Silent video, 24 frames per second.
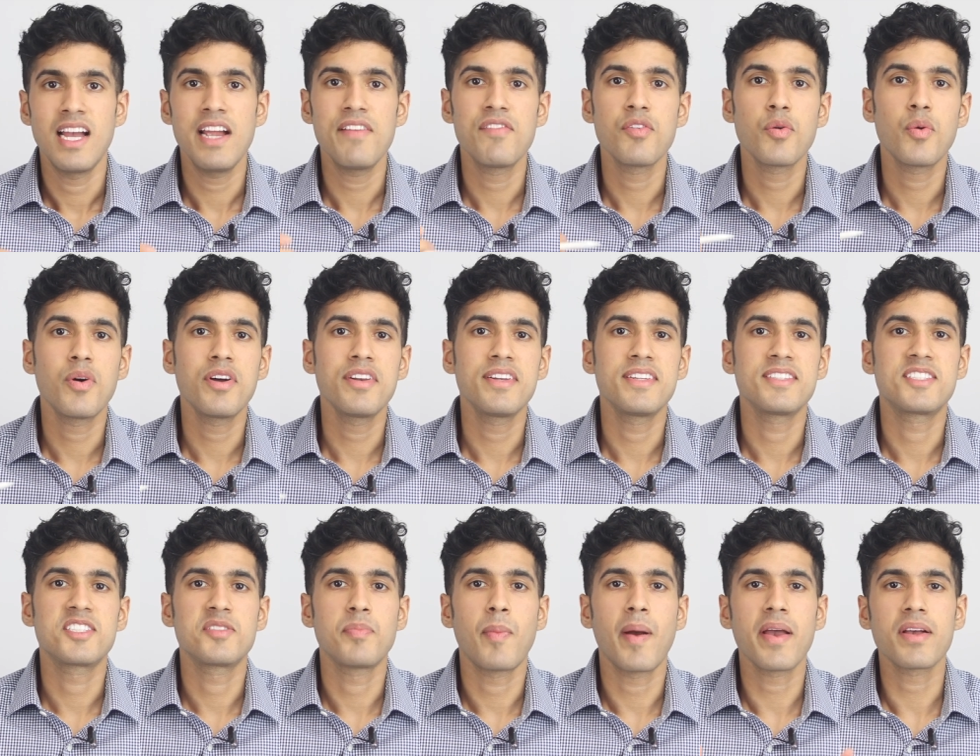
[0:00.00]
everyone,
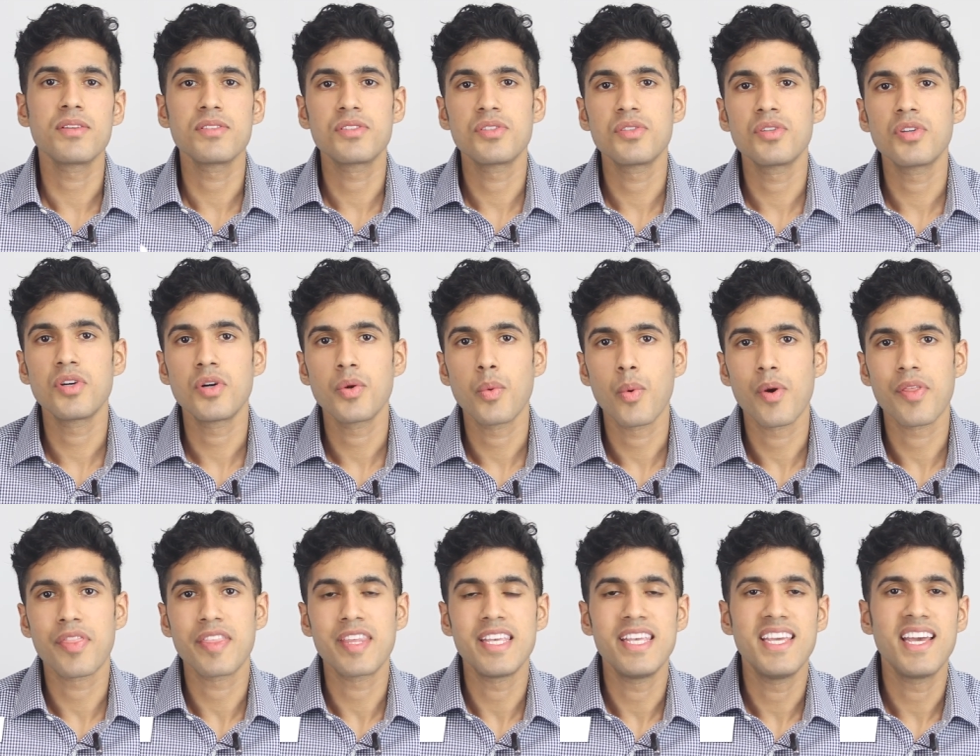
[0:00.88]
it's Michael Duggal
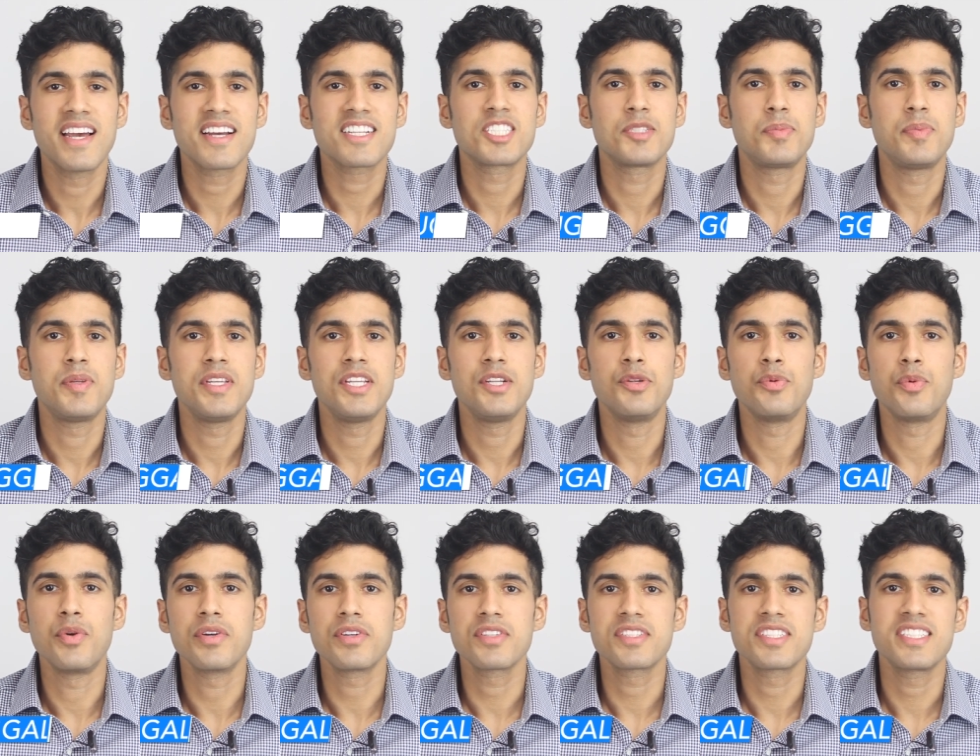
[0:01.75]
with
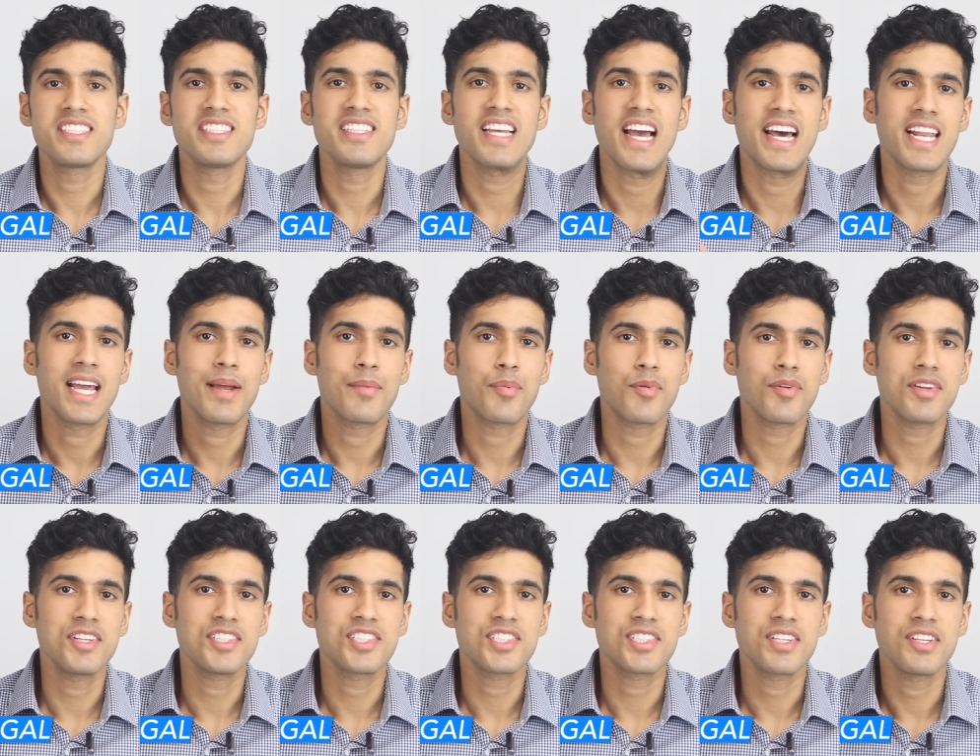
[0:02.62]
eXp Realty, and I
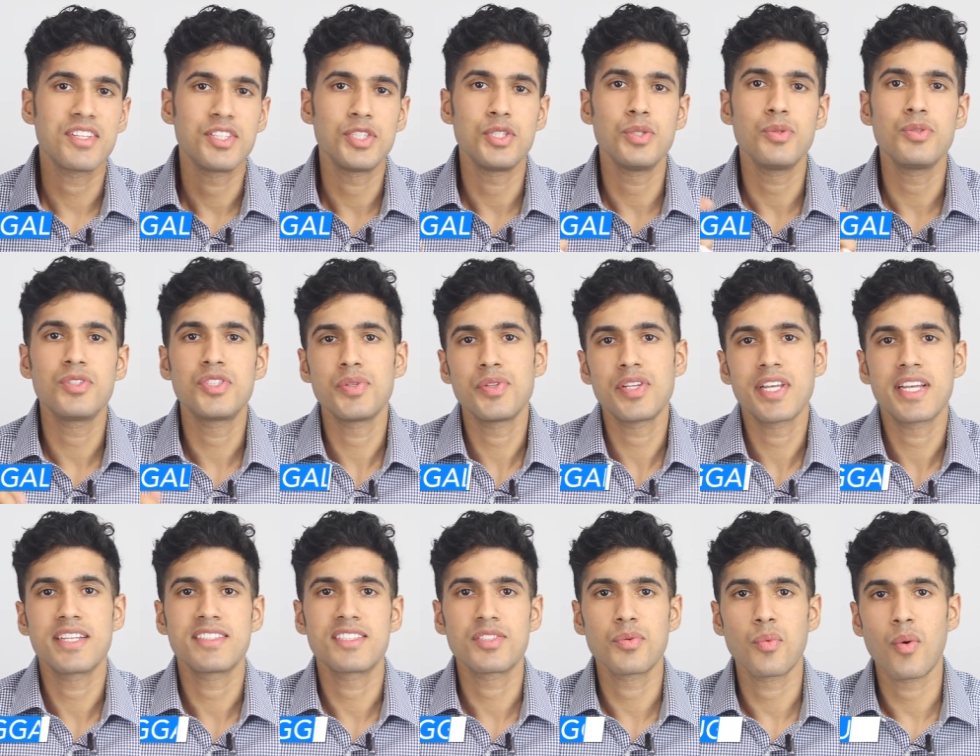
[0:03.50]
appreciate you
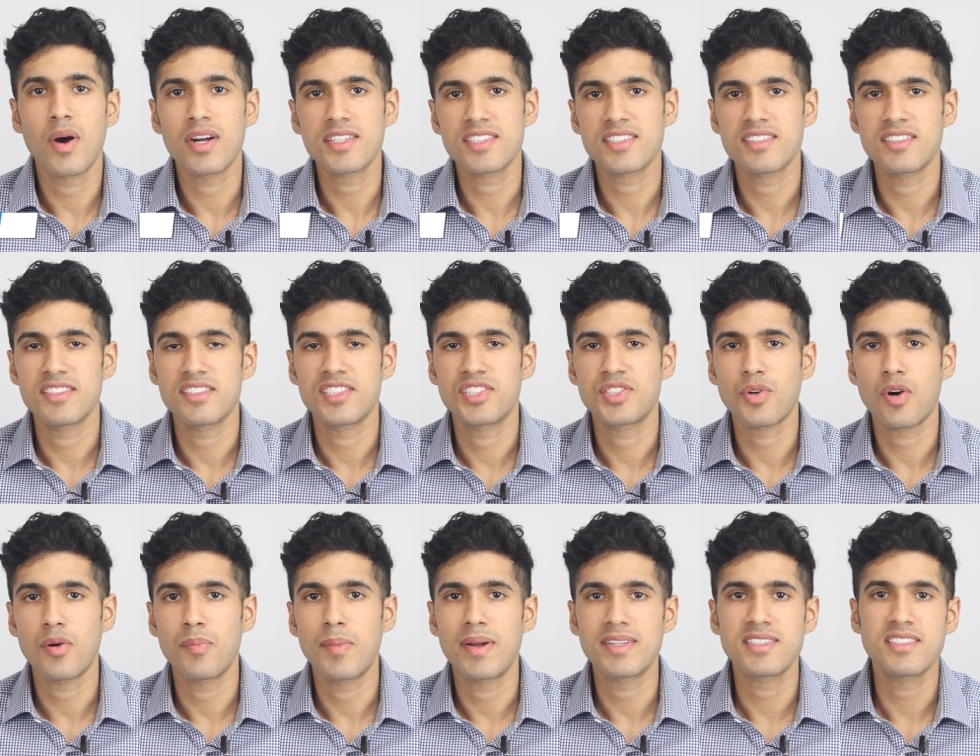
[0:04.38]
tuning in to watch this
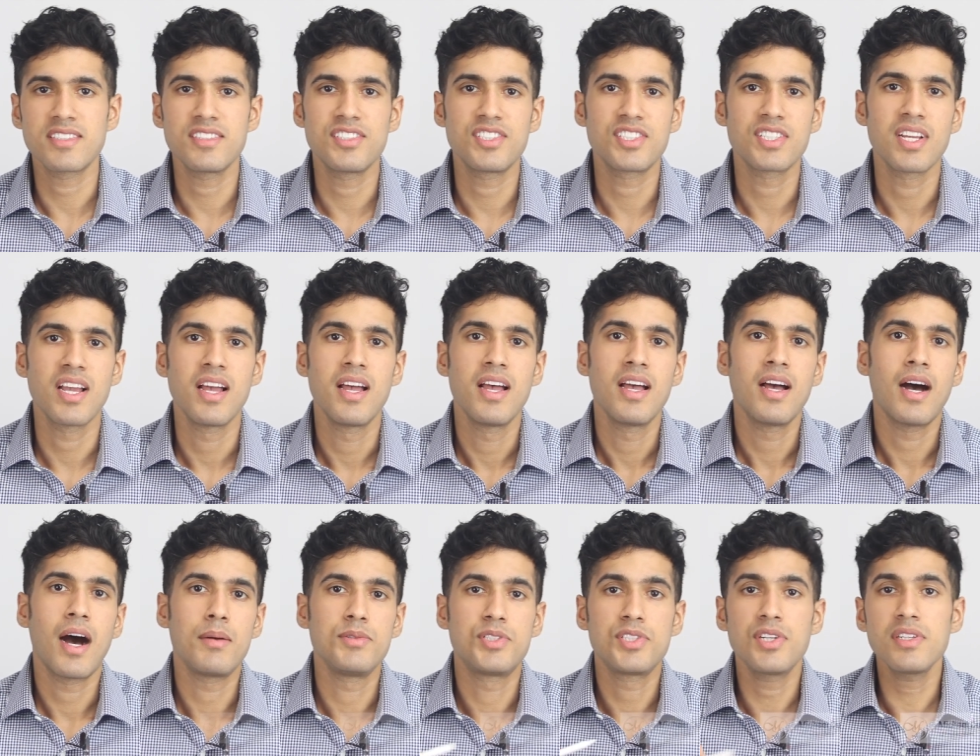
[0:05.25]
short message.
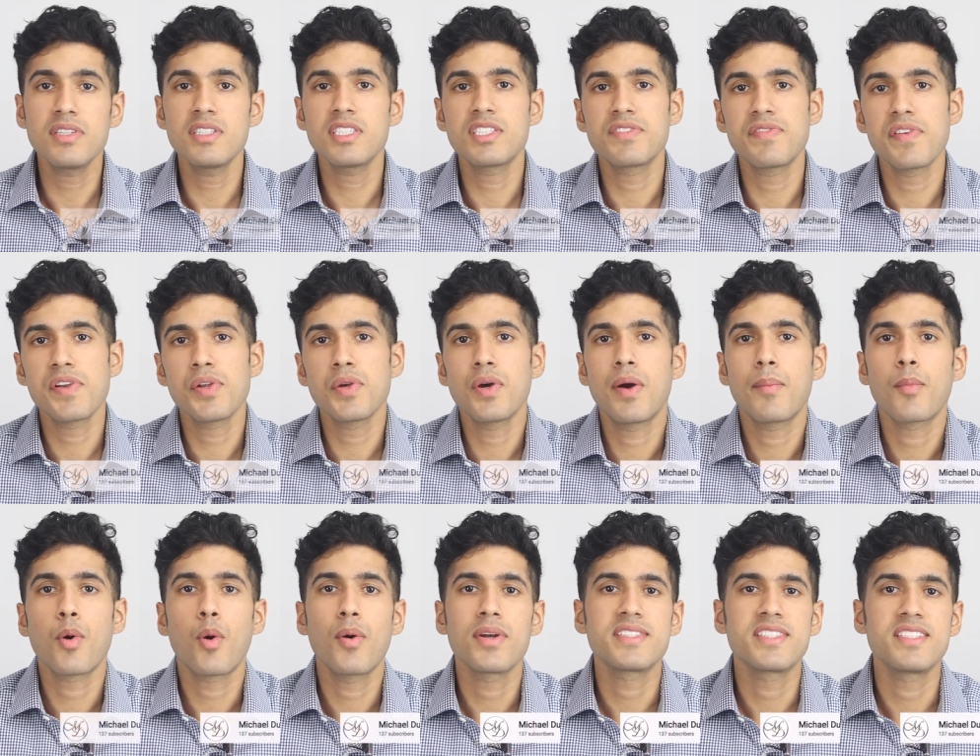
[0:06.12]
Uh, during this video,
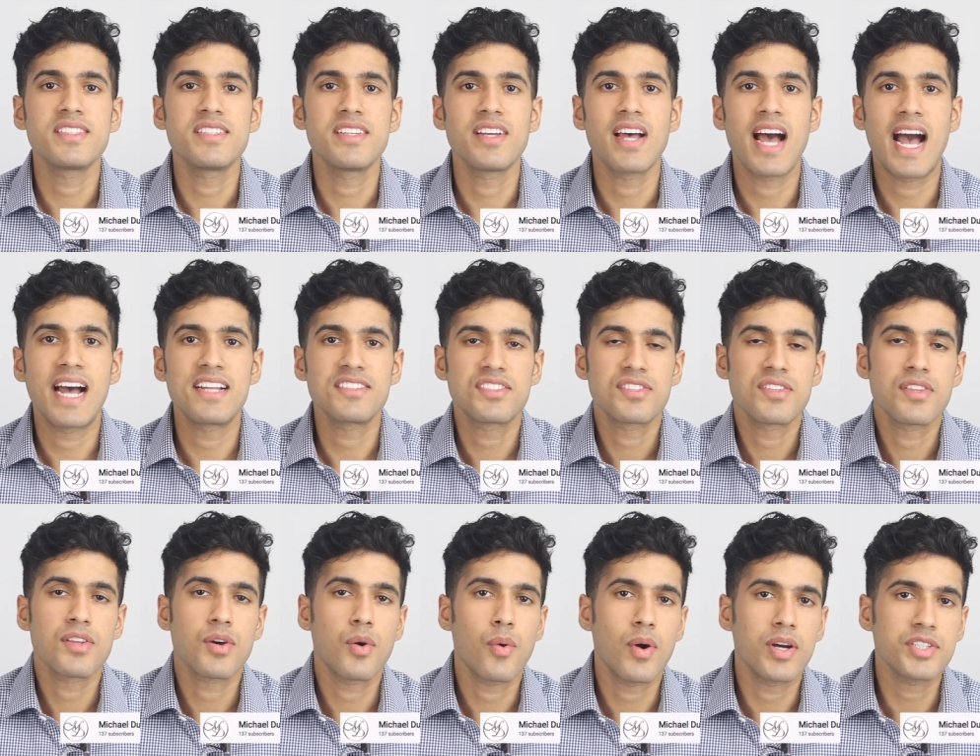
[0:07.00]
I'm going to answer
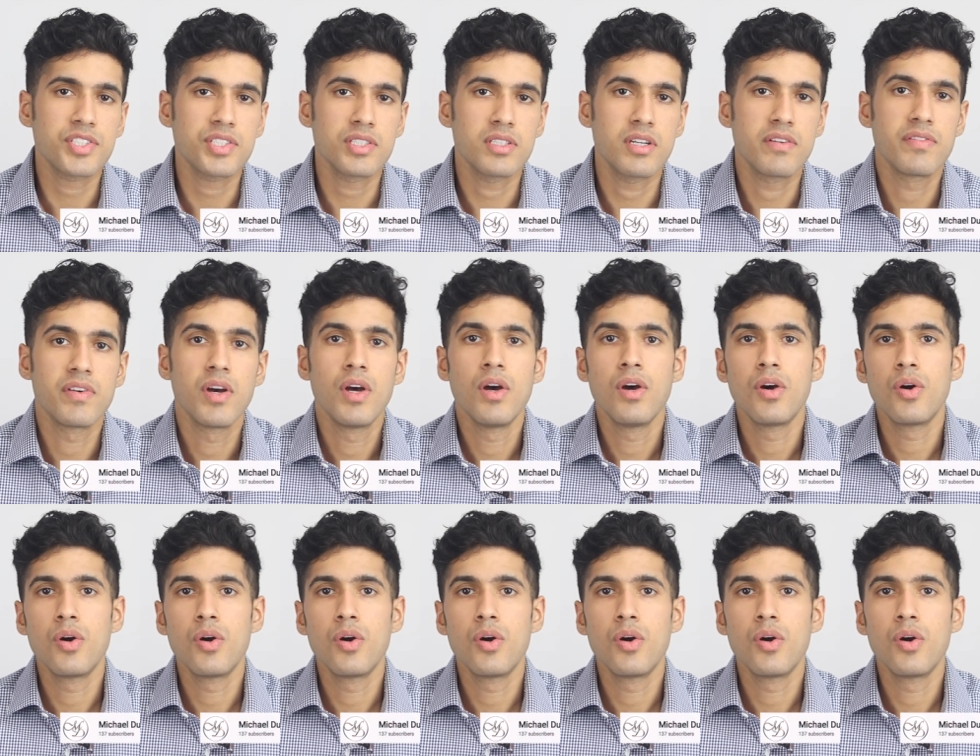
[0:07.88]
the question of